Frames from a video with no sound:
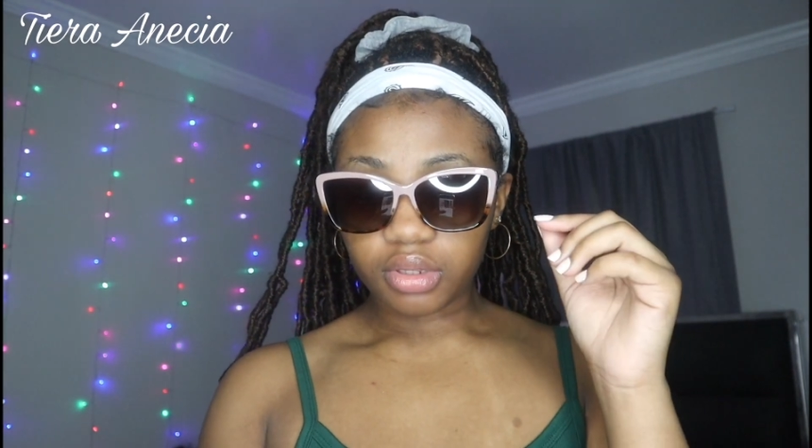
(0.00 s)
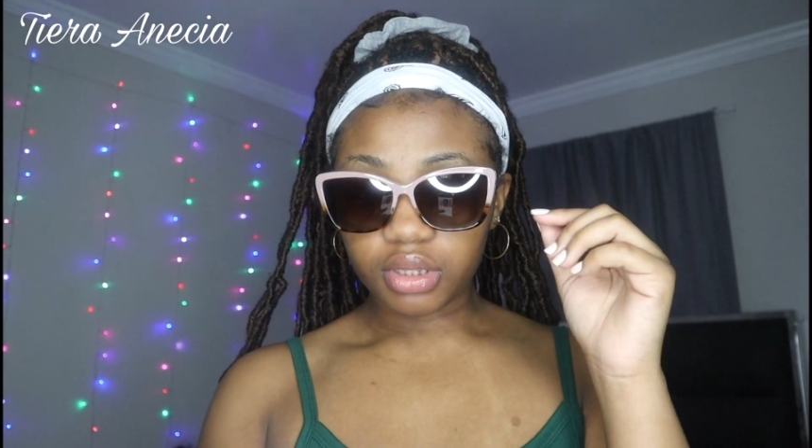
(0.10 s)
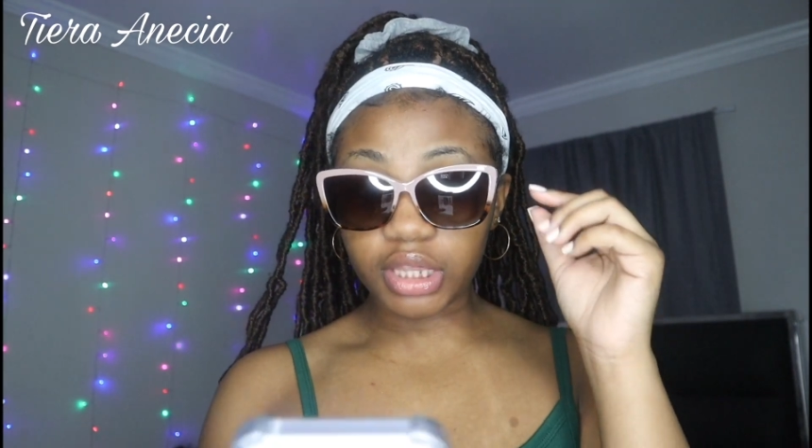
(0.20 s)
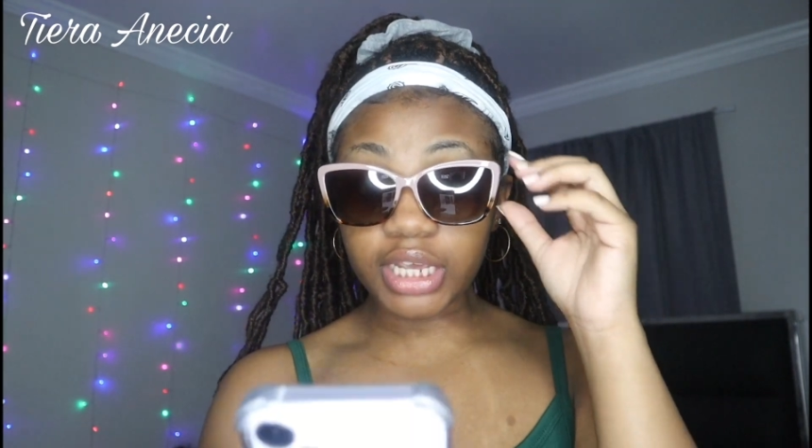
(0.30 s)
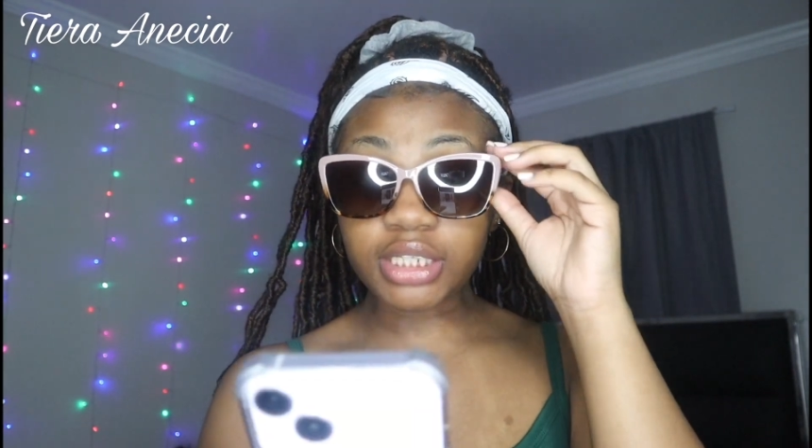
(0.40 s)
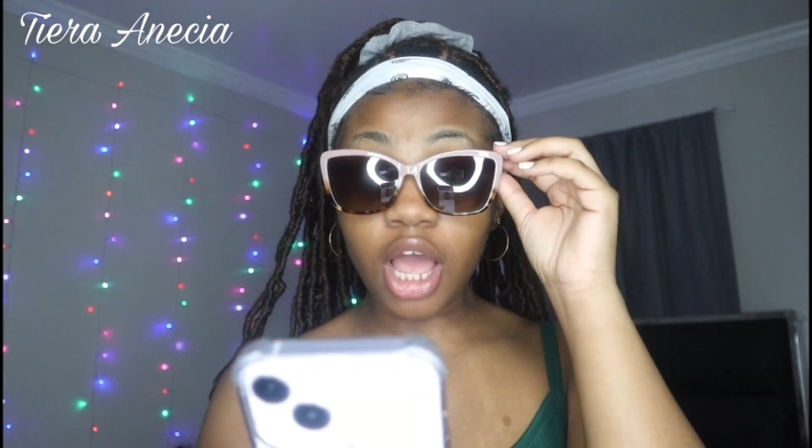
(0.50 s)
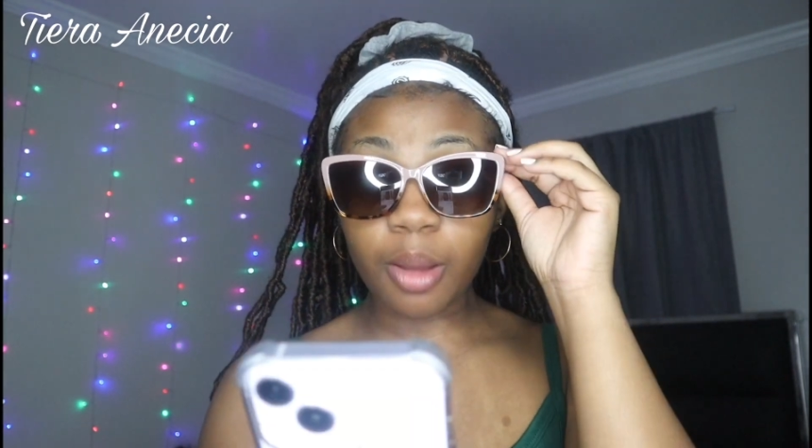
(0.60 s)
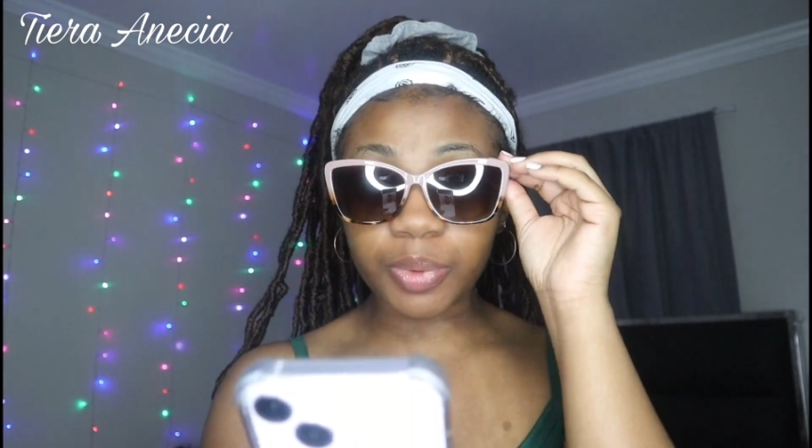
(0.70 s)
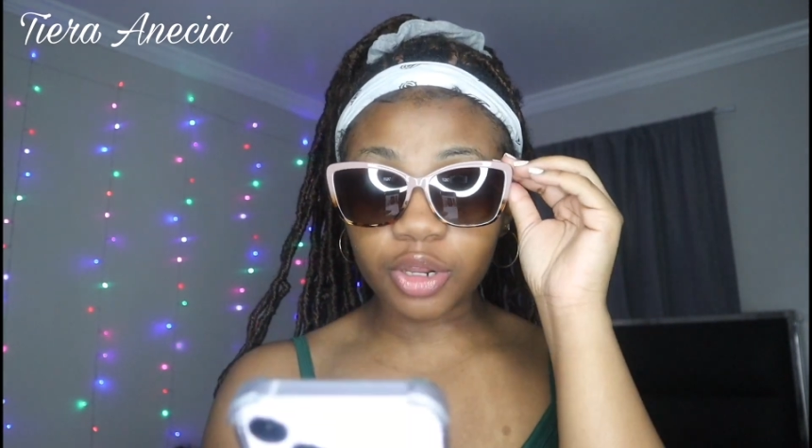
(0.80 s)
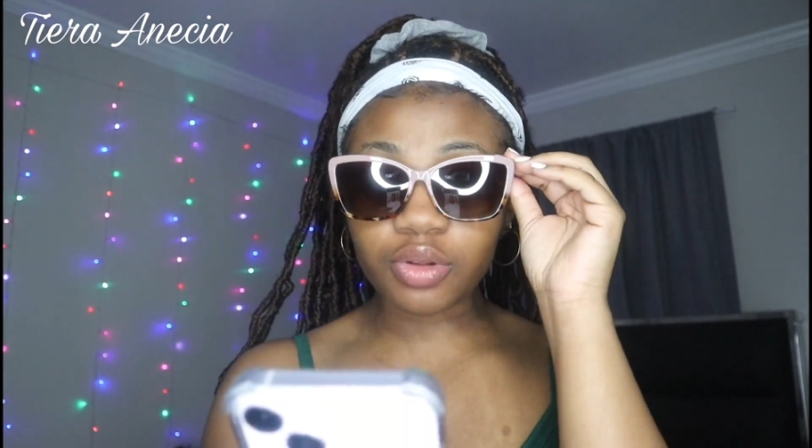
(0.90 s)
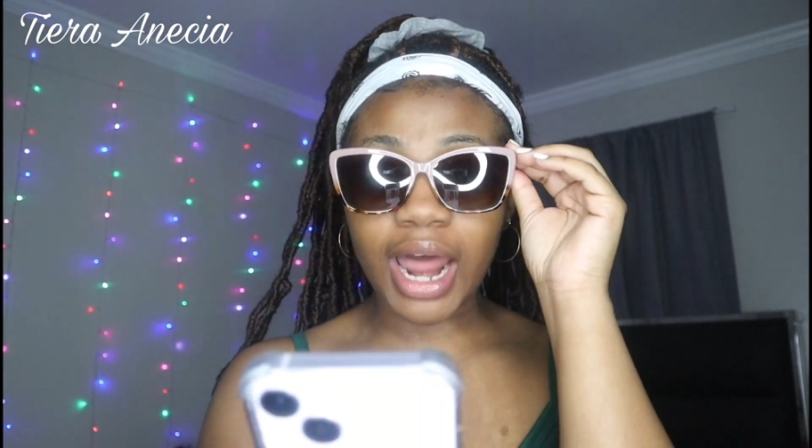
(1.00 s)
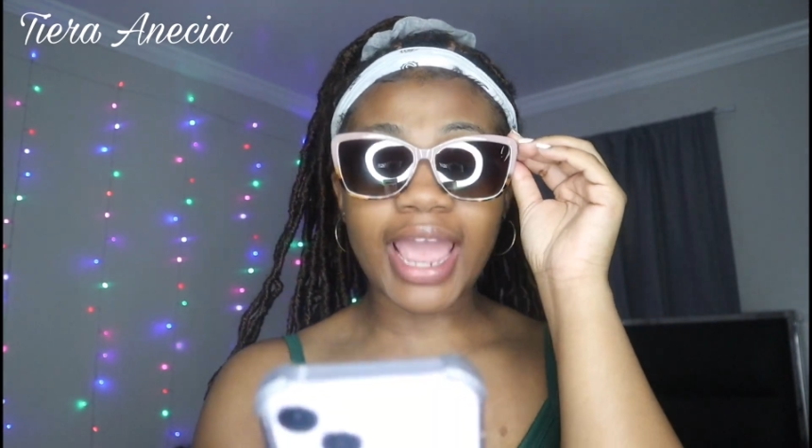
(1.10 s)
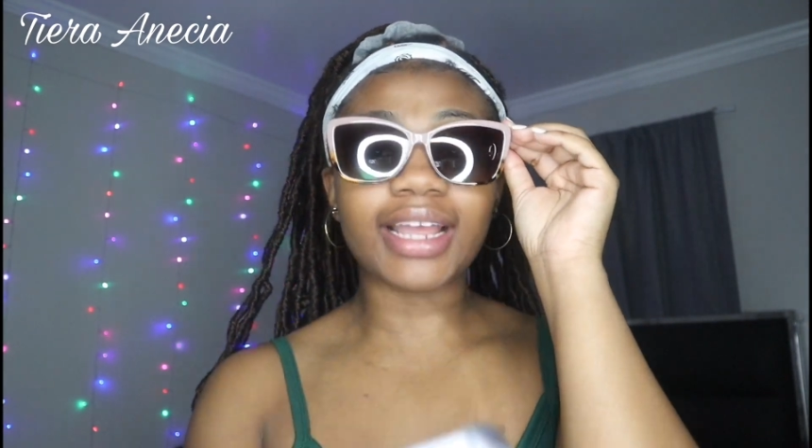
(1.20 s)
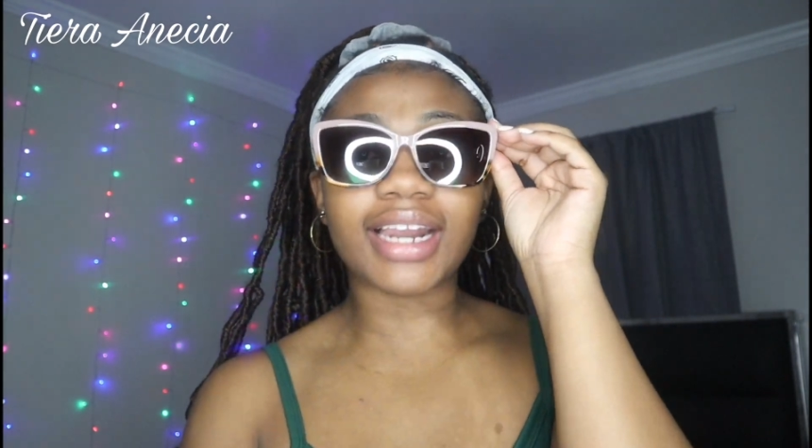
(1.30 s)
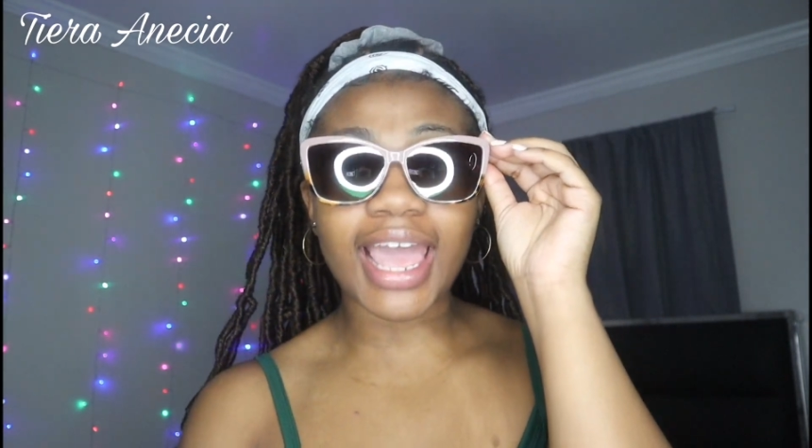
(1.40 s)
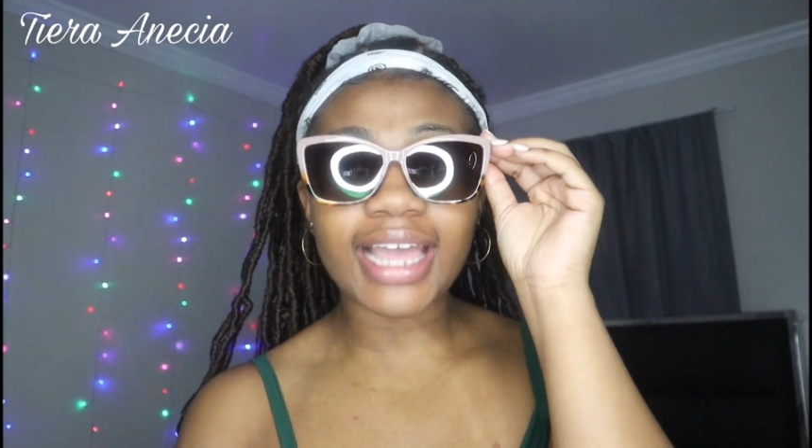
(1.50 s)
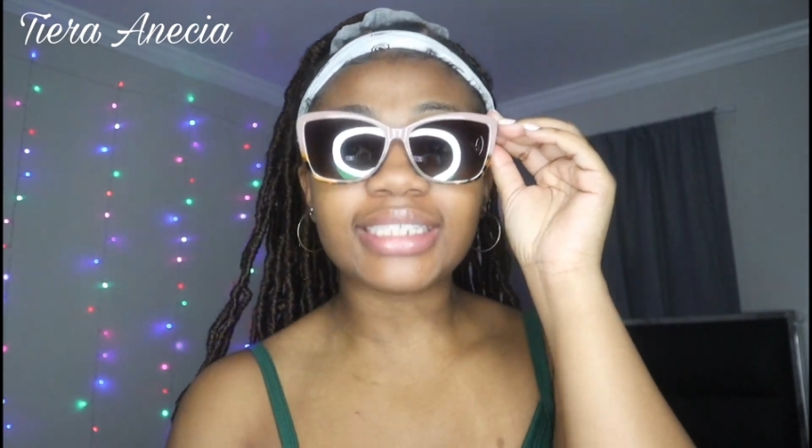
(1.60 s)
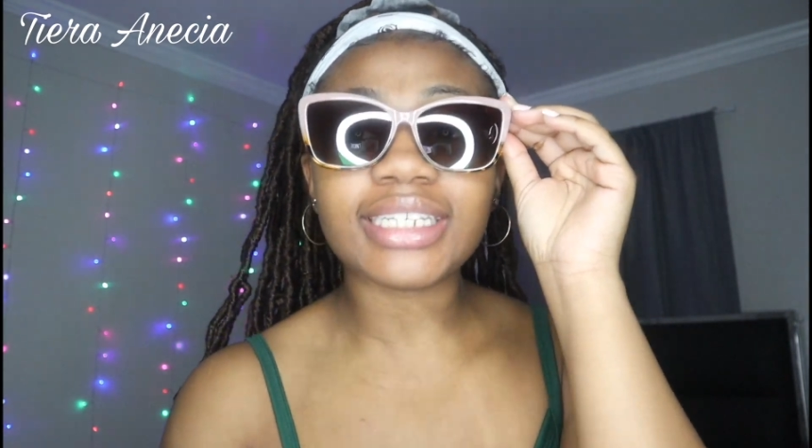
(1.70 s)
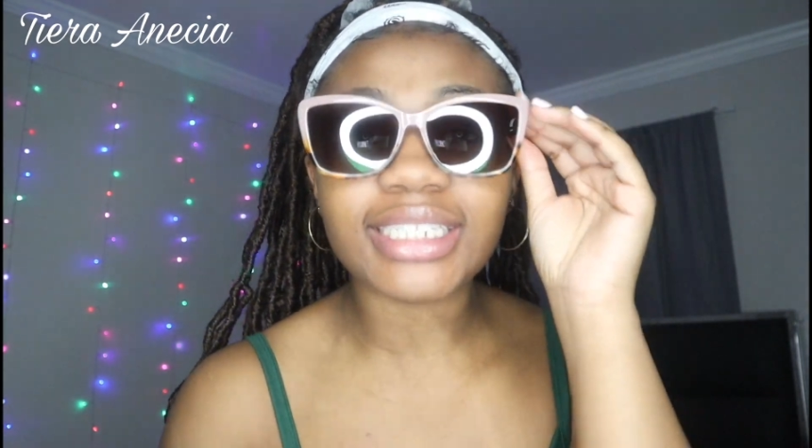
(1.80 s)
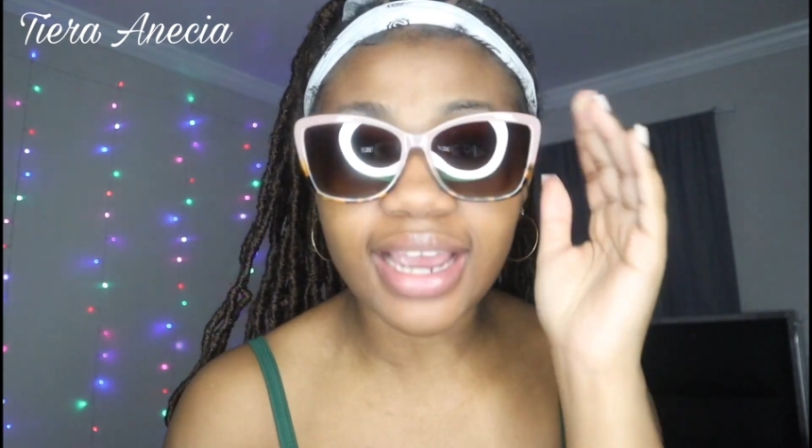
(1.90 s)
These are blue light
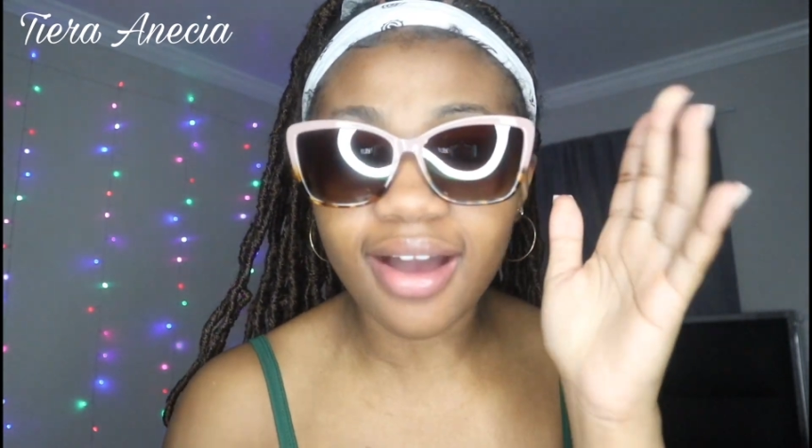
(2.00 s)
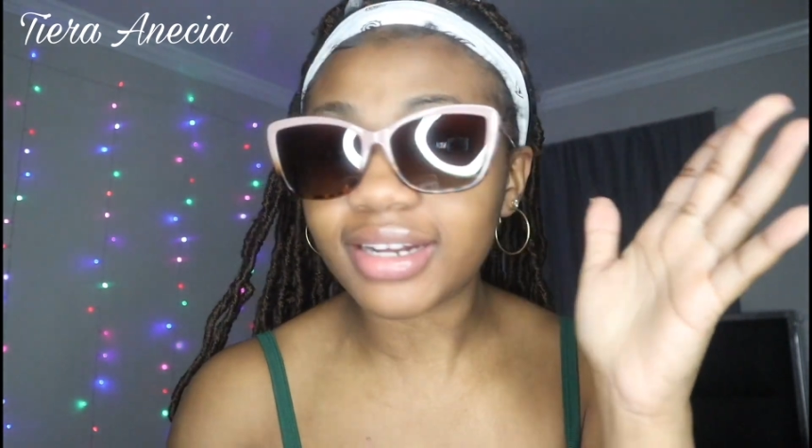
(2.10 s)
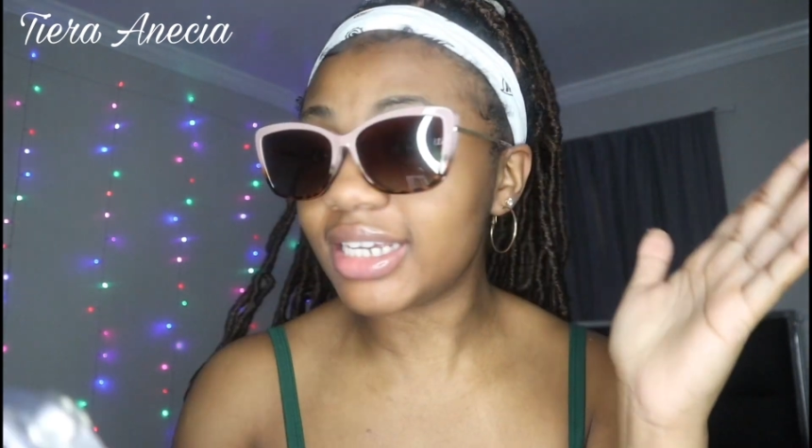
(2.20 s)
glasses, y'all.